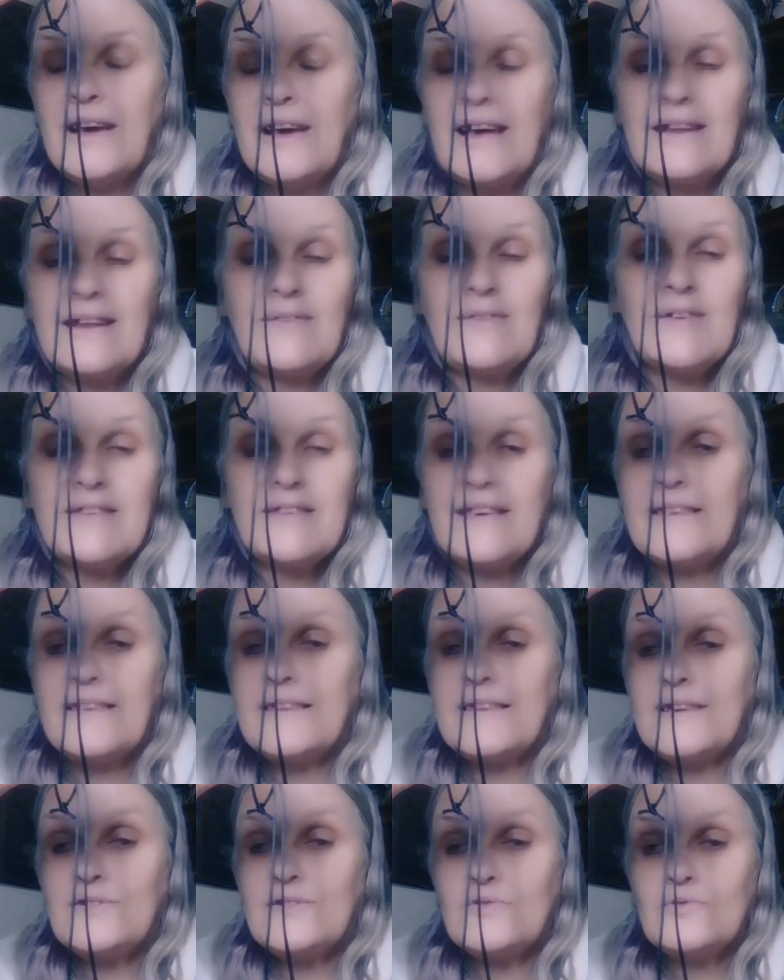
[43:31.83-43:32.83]
And if it
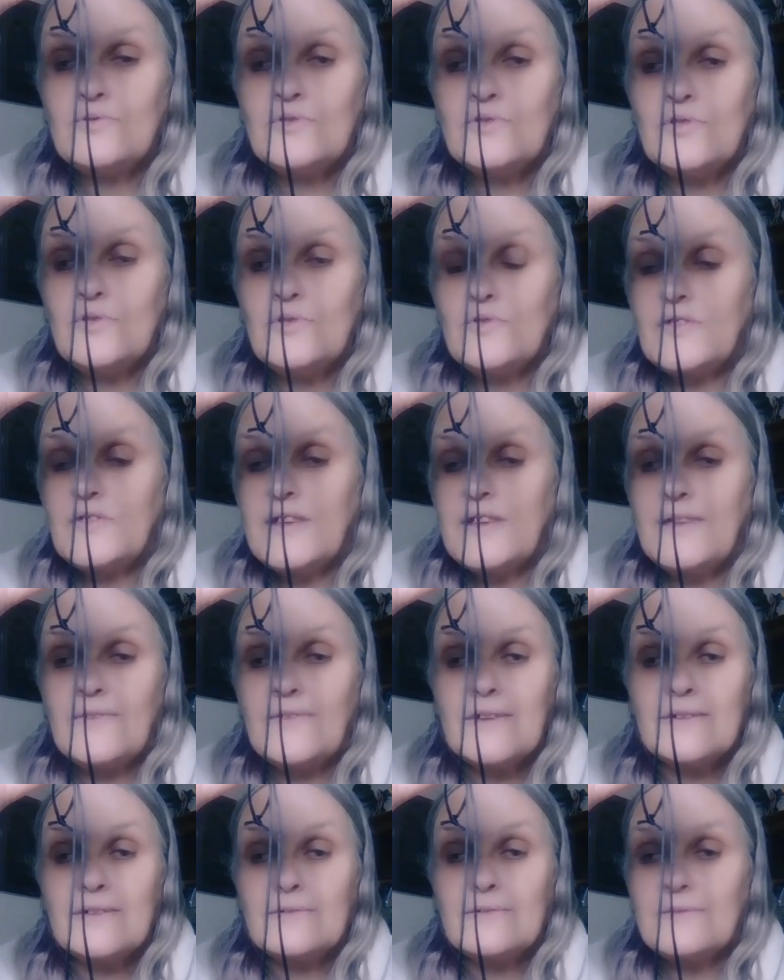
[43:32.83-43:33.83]
says I don't know,
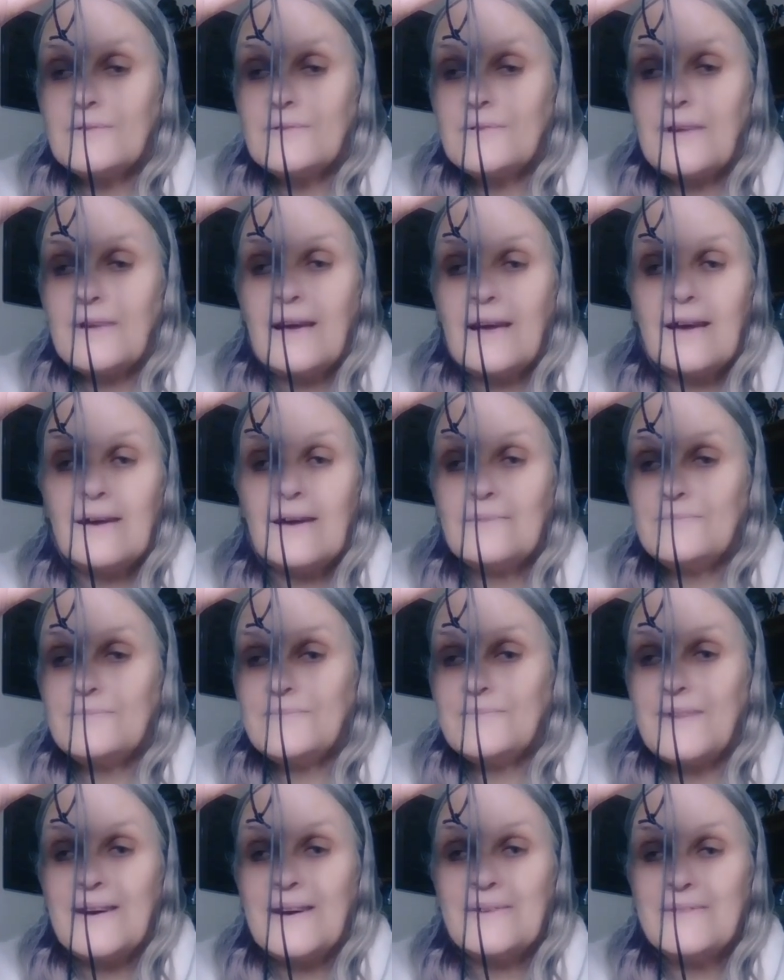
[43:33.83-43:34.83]
Stephen,
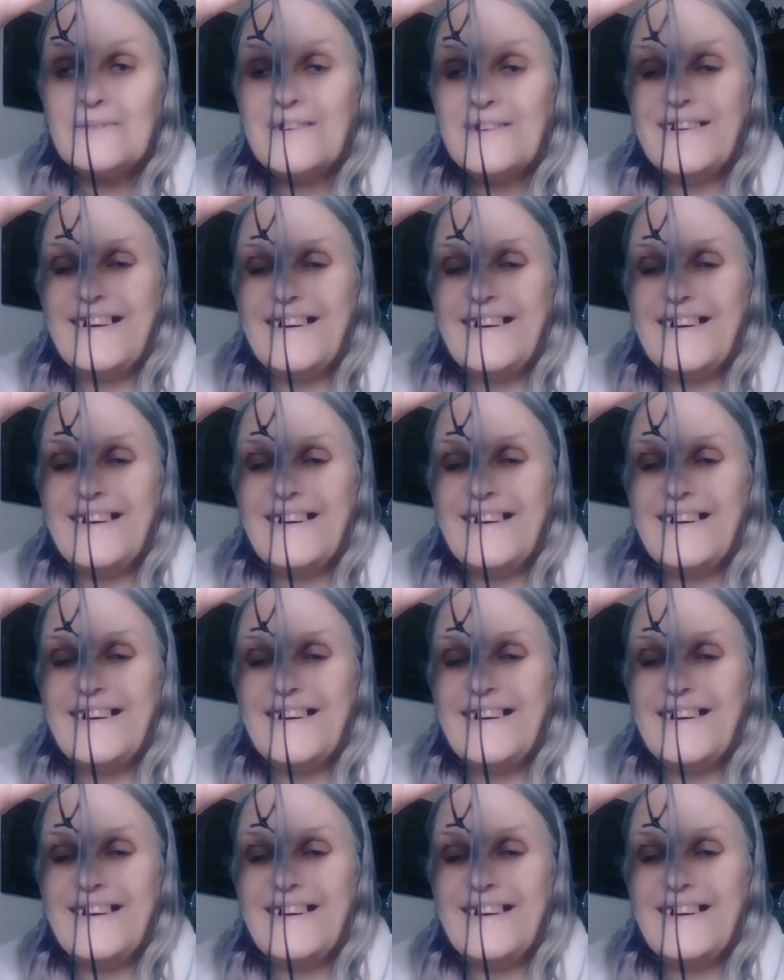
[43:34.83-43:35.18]
well.